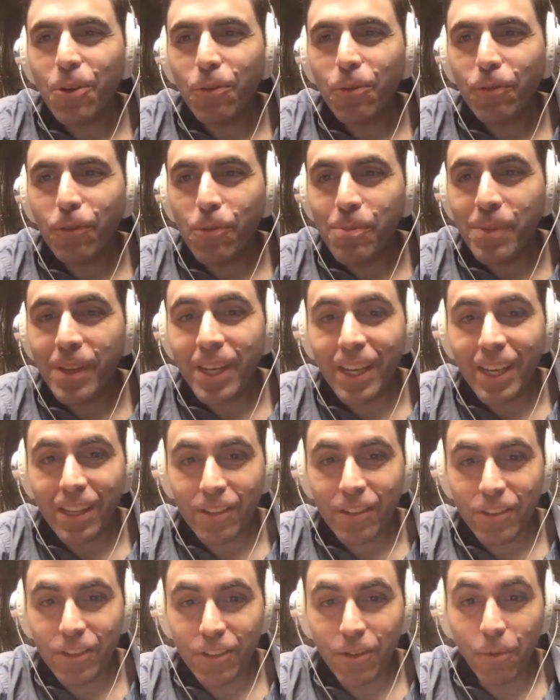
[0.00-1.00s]
for
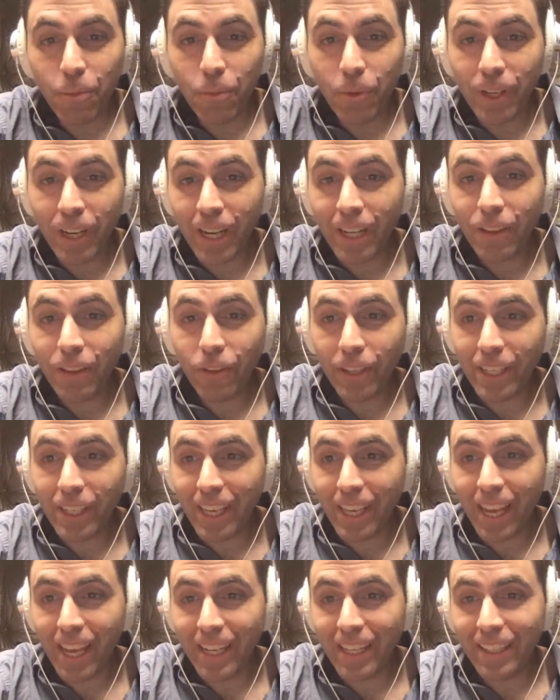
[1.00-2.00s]
me, when I look at a
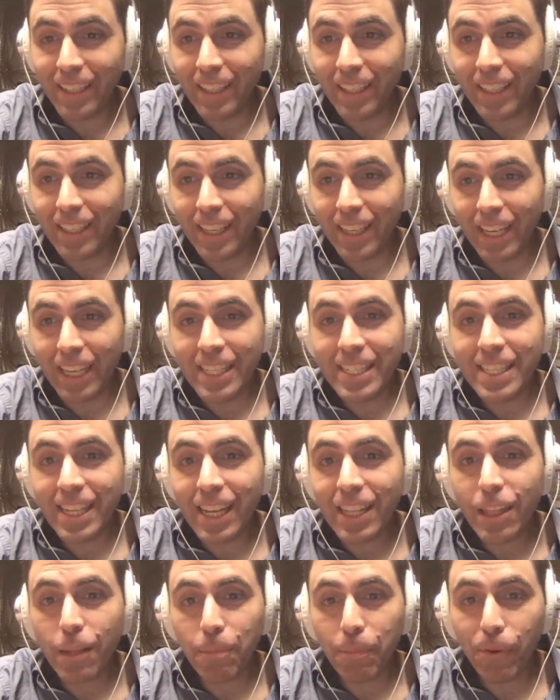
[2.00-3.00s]
candidate, it's
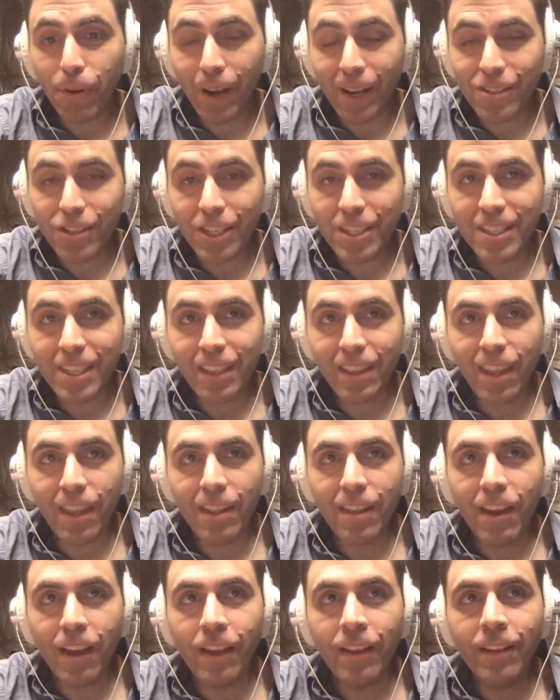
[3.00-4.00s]
not the projects that they've
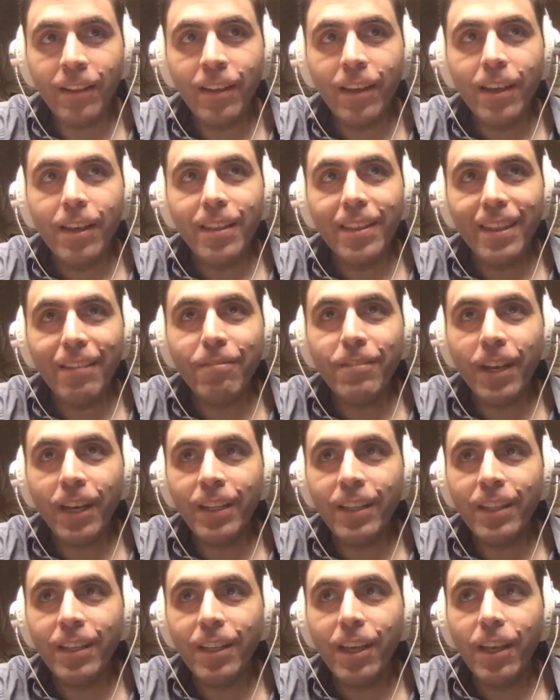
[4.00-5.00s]
done.
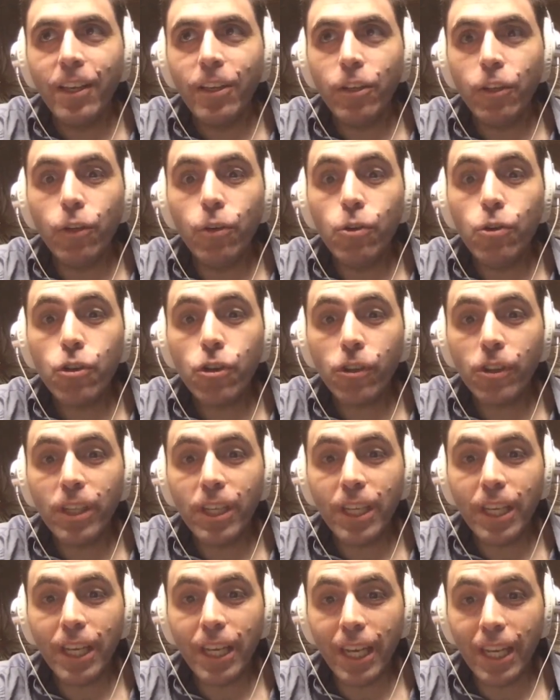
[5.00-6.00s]

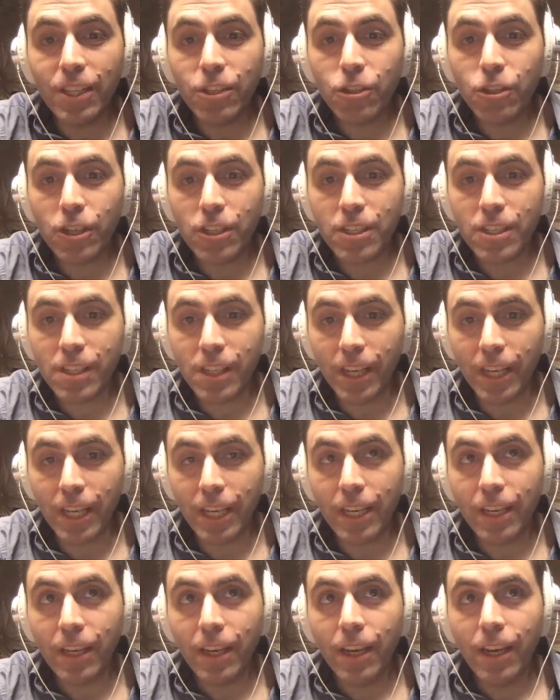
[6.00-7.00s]
Usually it's just
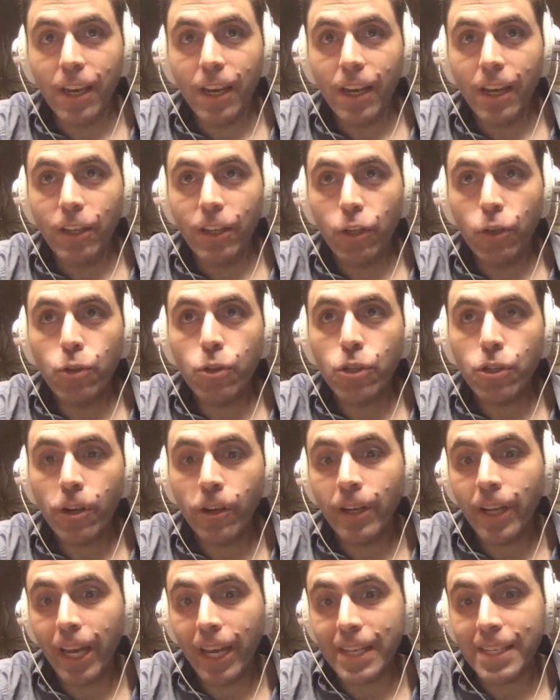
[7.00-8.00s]
like, you
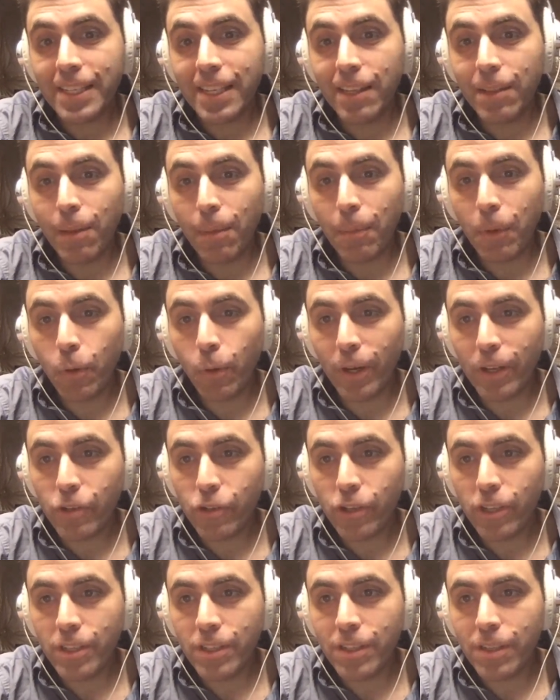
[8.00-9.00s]
start asking them
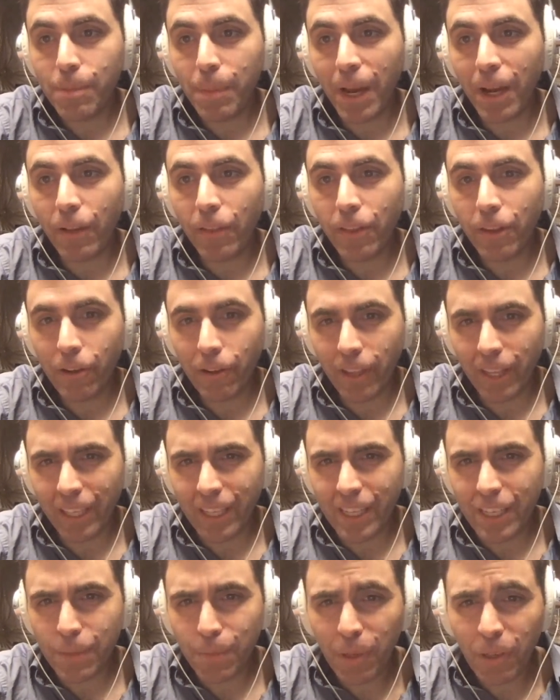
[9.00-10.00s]
questions about their like
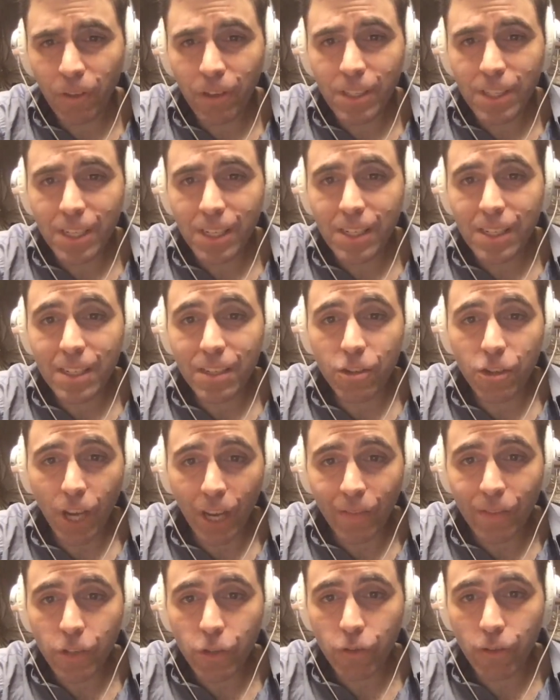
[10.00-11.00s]
experiences in
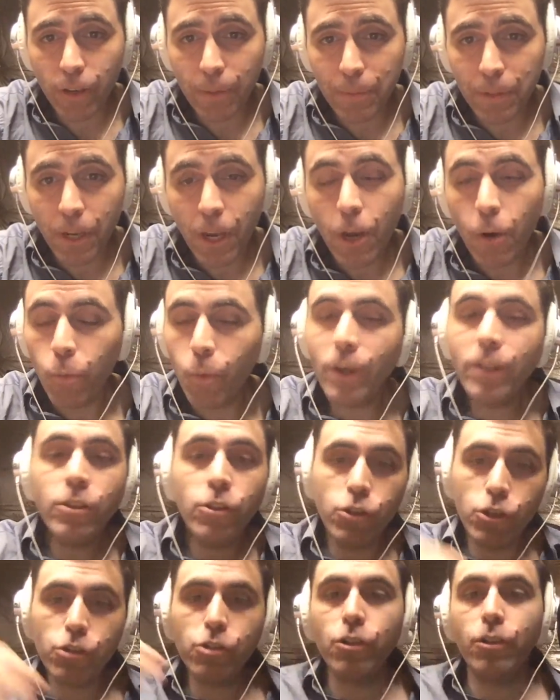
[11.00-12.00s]
JavaScript. One,
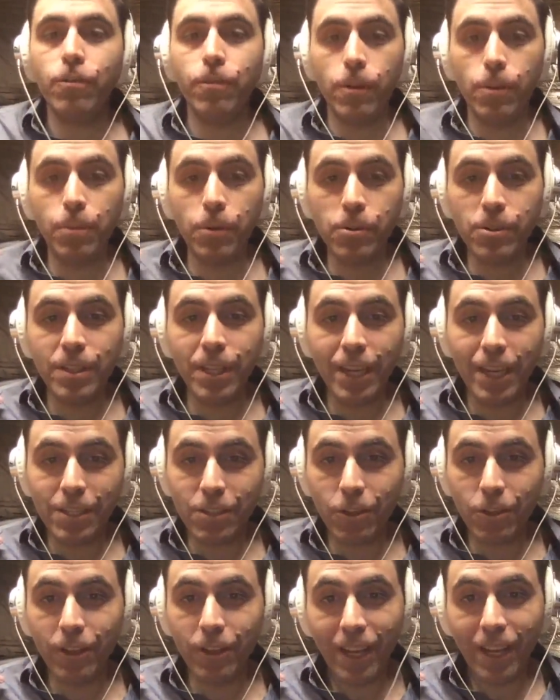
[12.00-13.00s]
you just look for a person that has
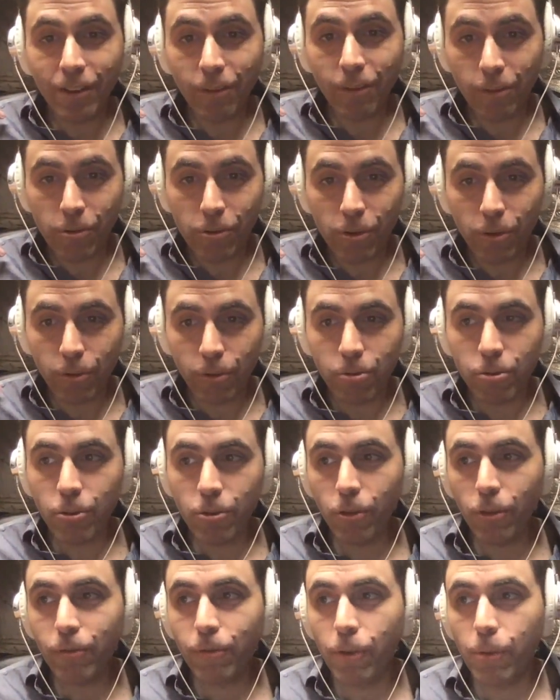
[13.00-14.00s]
a good head on their shoulders. You
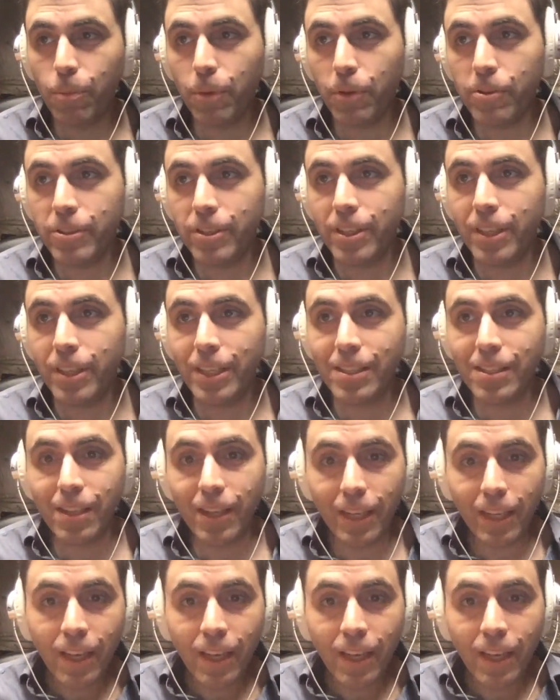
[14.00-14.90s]
look for a person that's like,